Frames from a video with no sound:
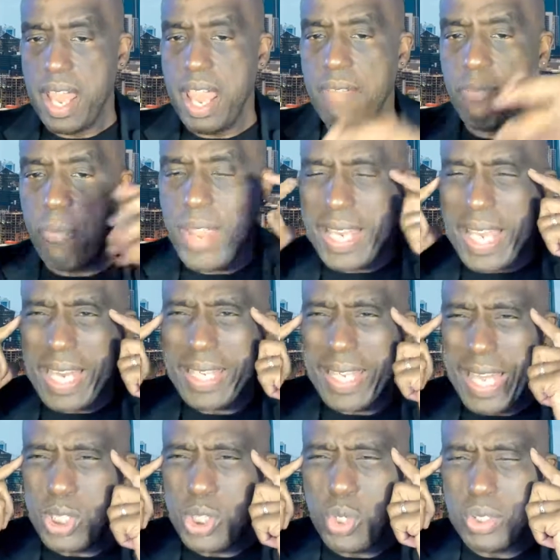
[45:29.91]
If we can
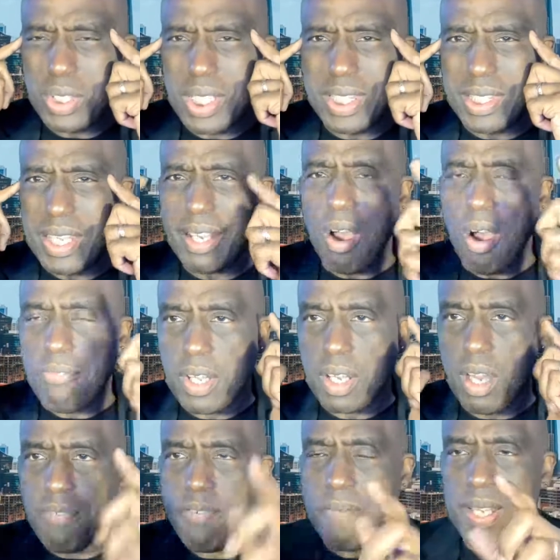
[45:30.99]
get you to think of the
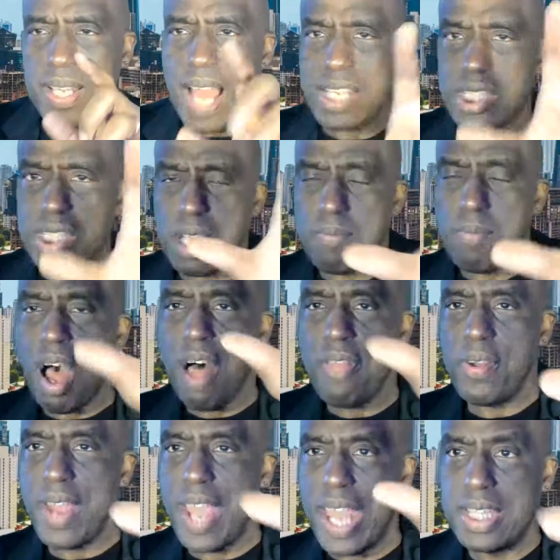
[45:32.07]
government as some
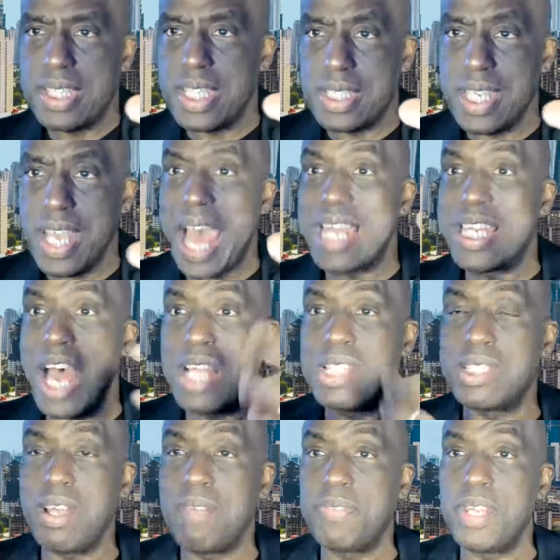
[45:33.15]
other entity and not
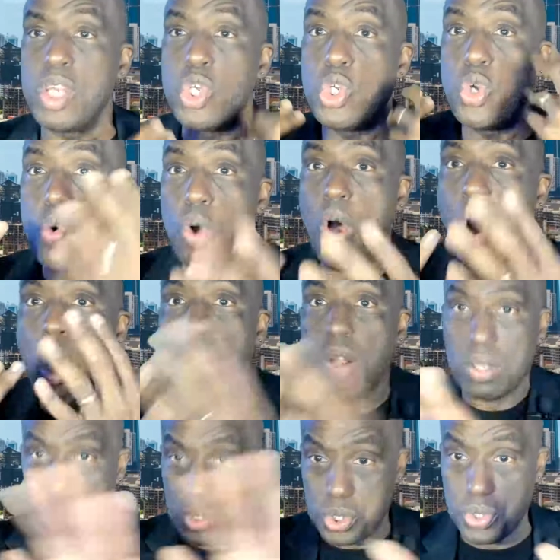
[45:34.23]
something you all
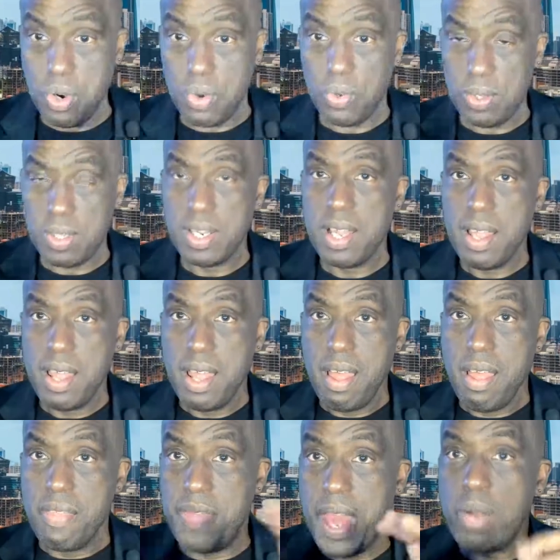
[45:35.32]
control,
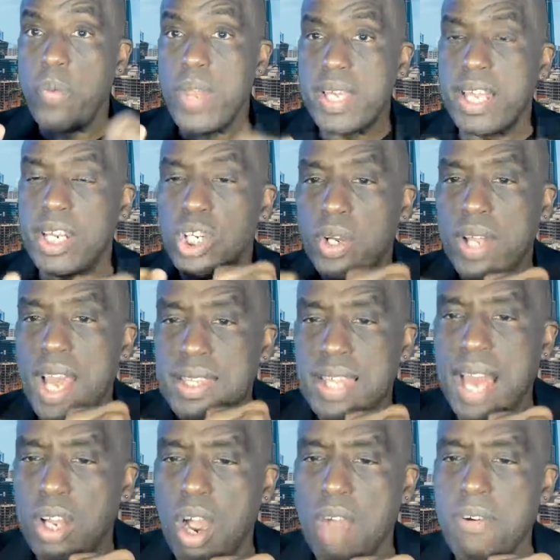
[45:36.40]
then we can look at
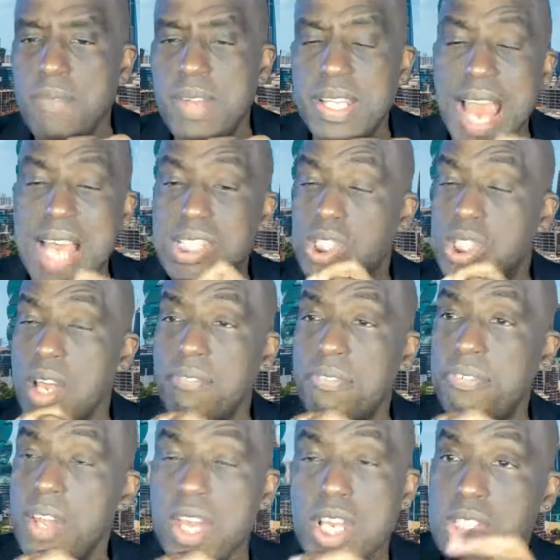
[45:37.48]
that government as
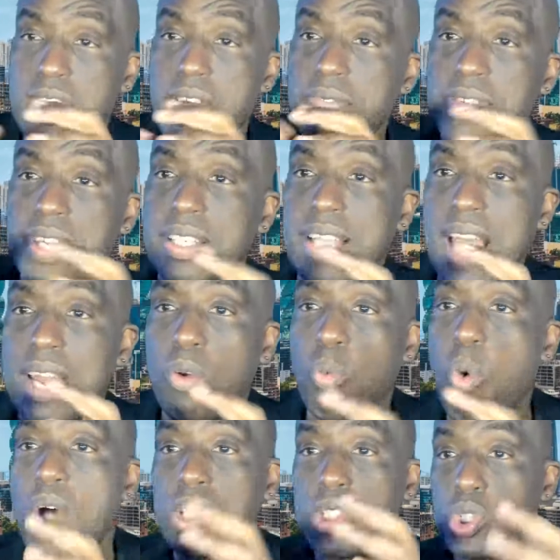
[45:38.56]
something that
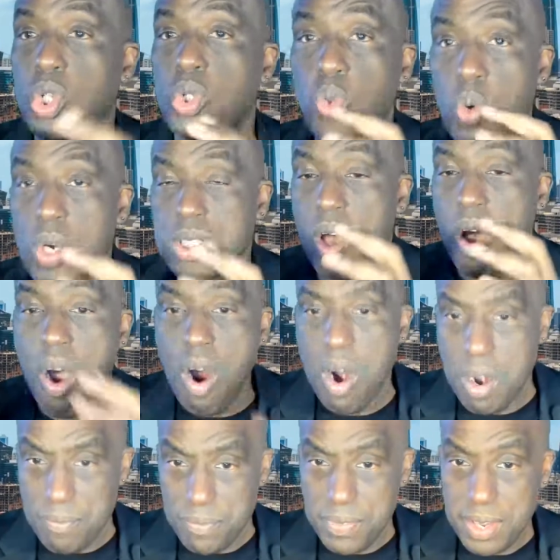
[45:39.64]
wants to do us harm.